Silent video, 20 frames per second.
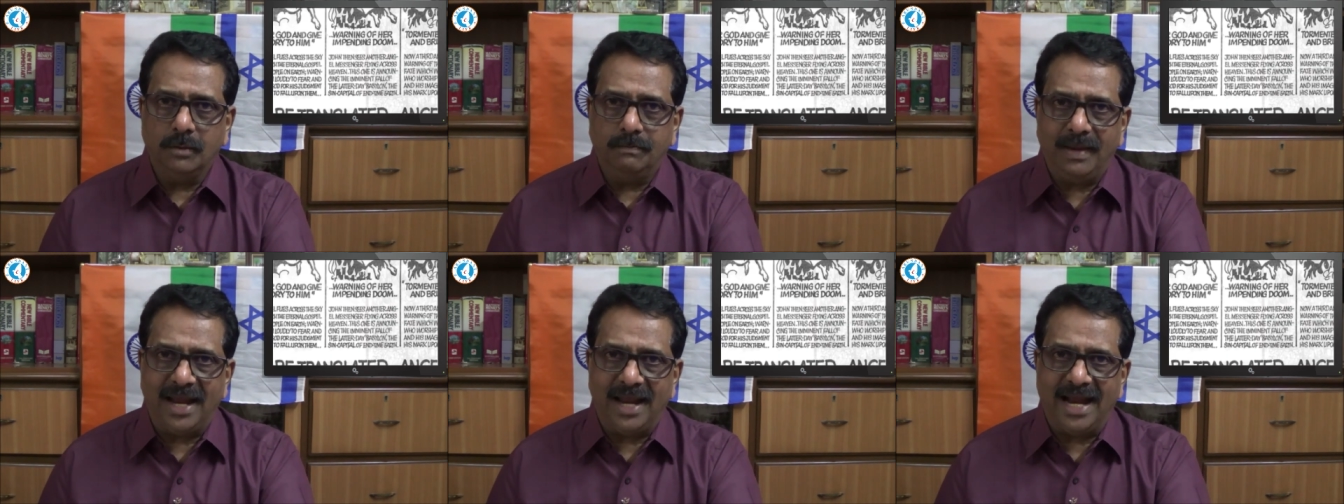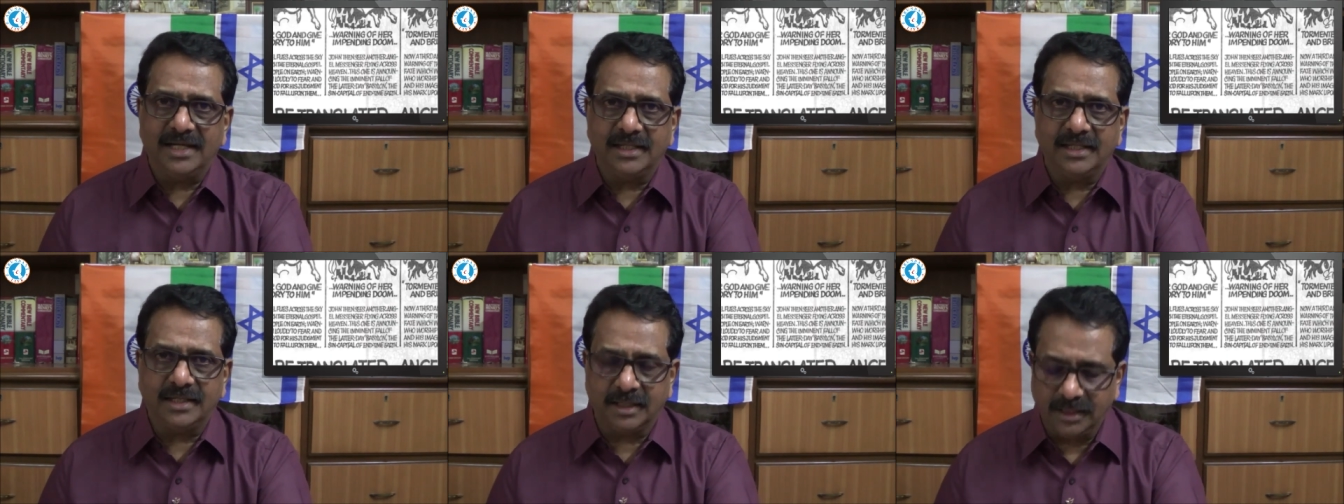
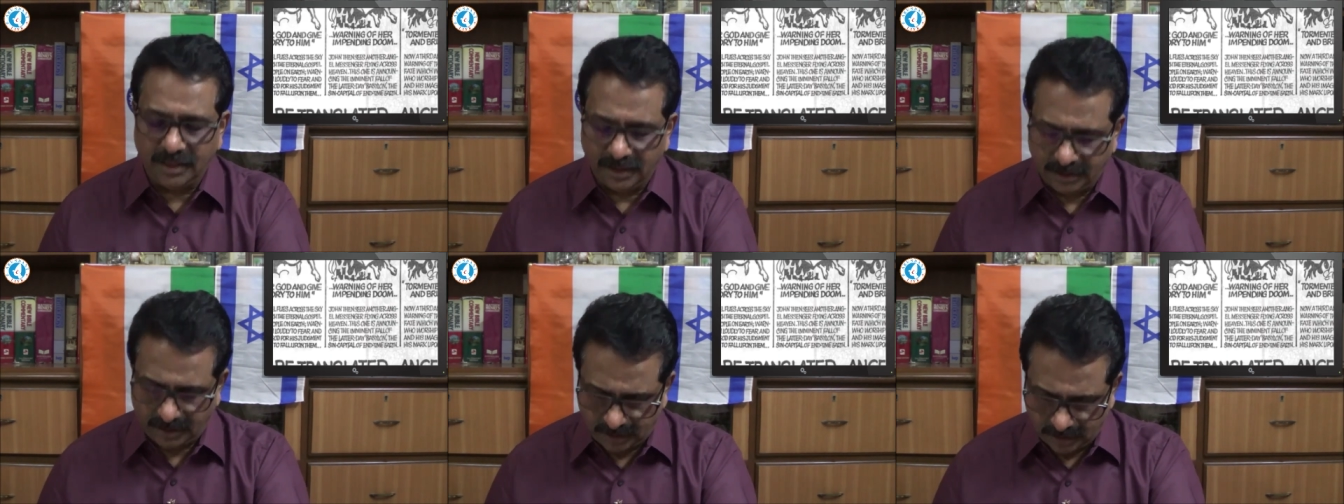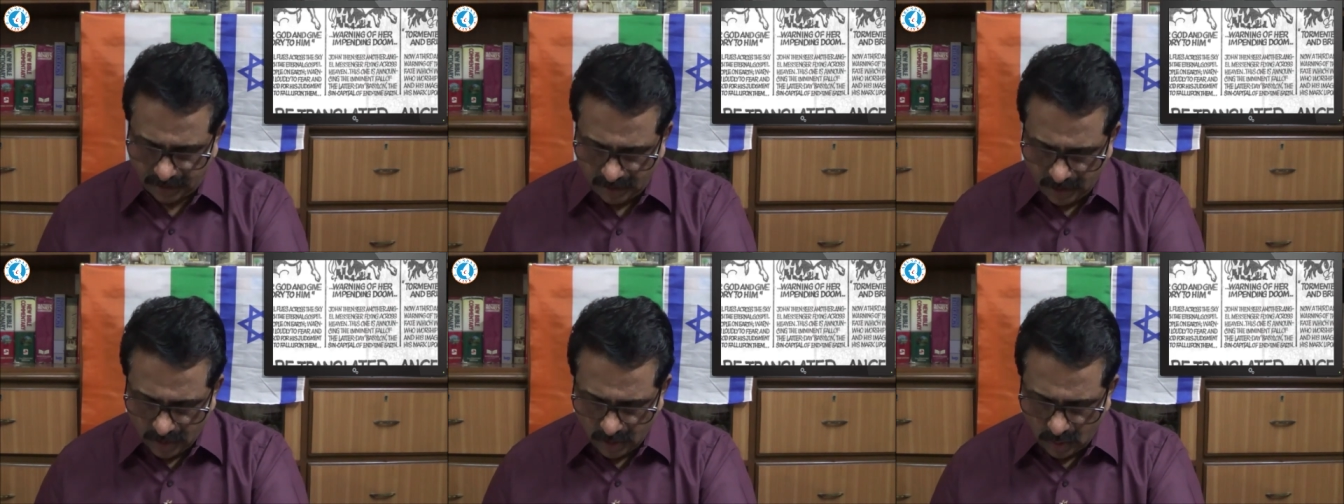planet
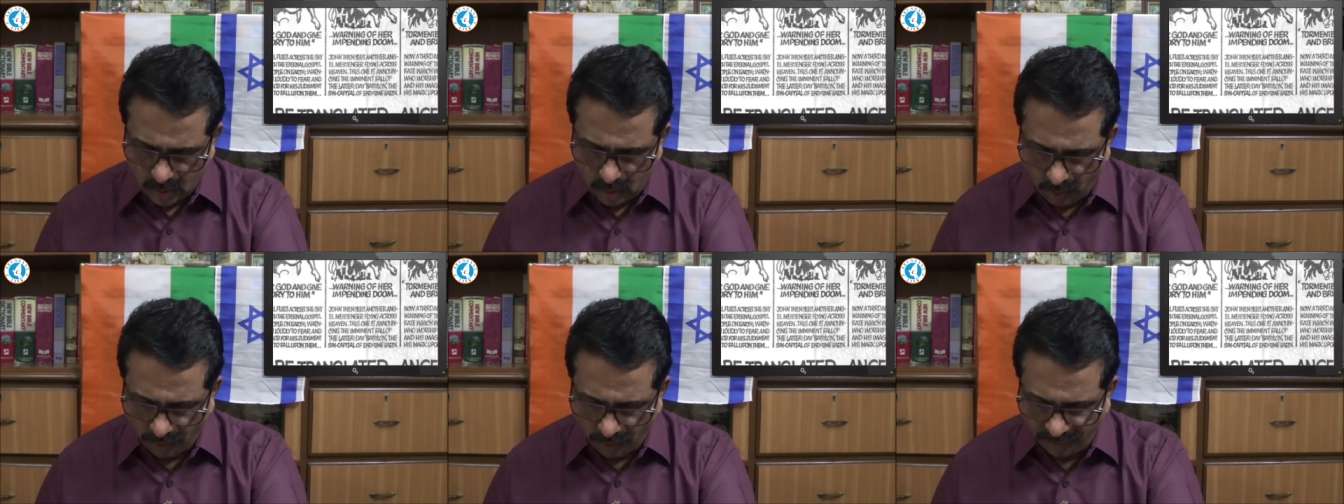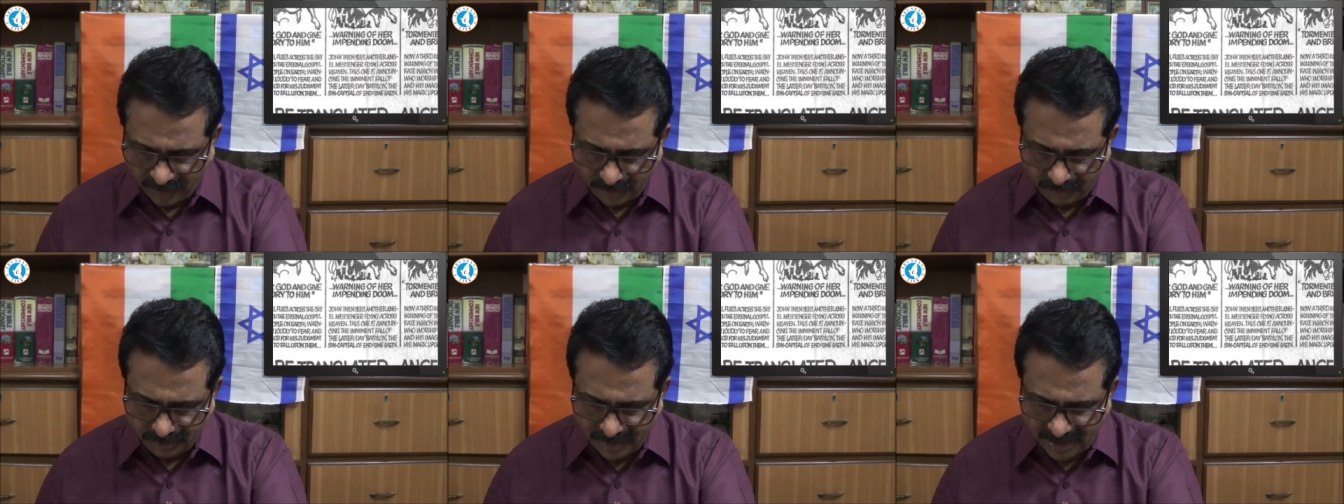Earth
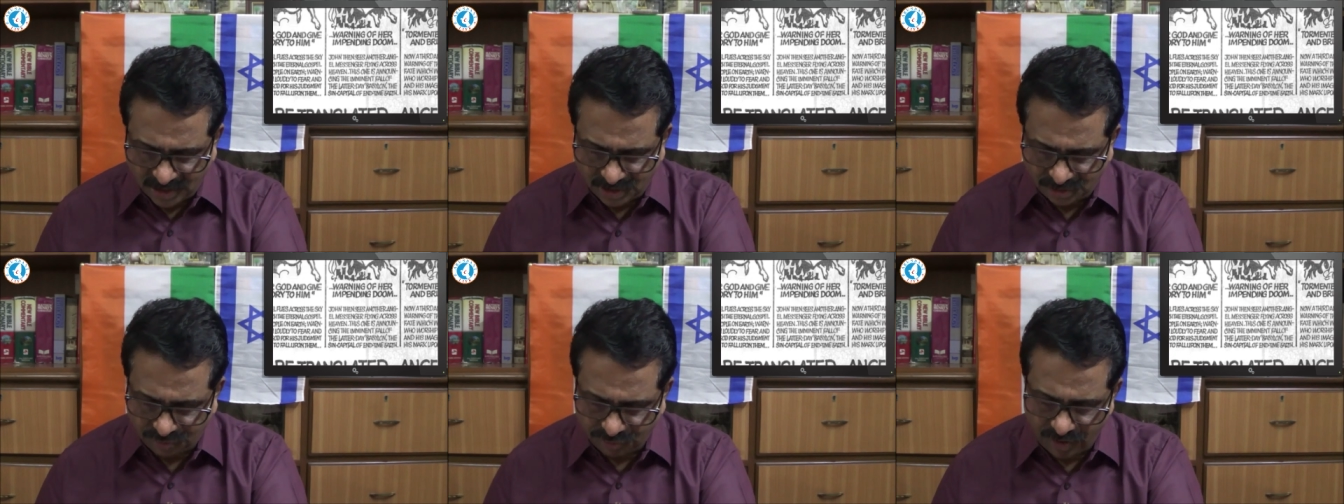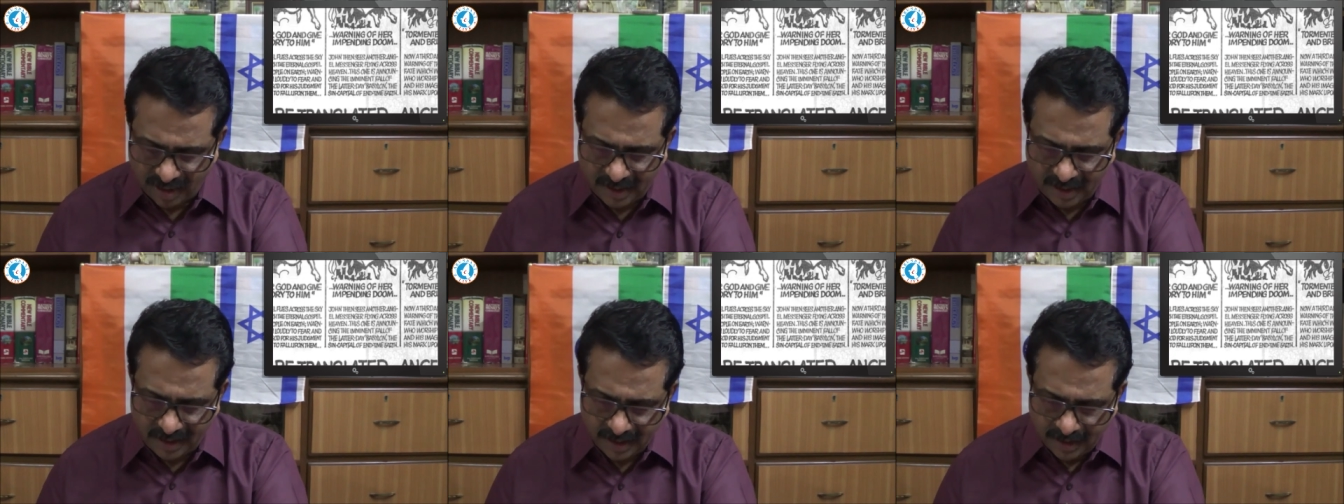over
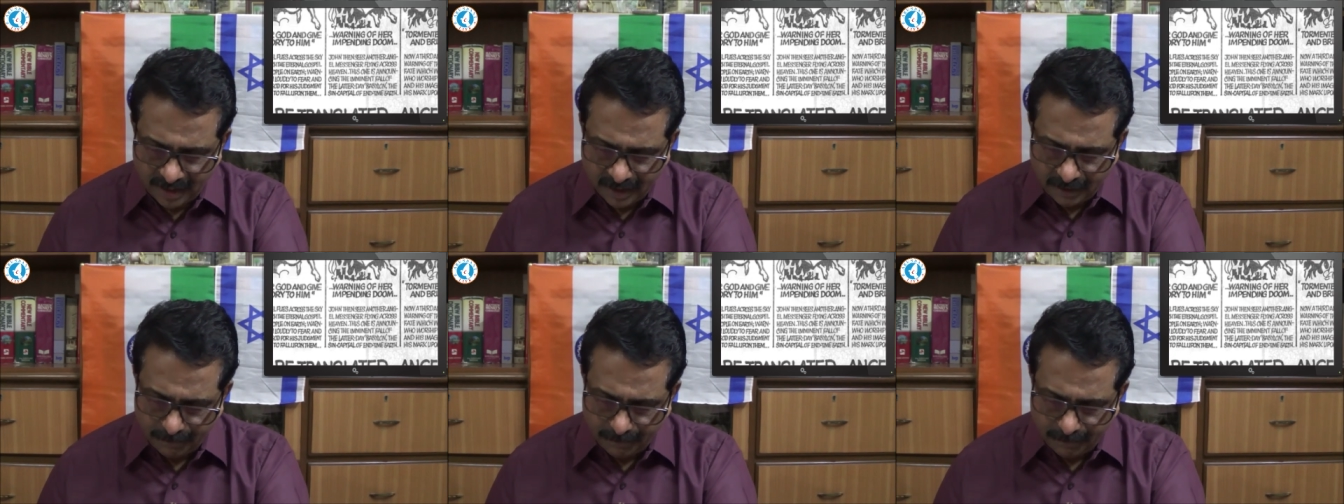mystery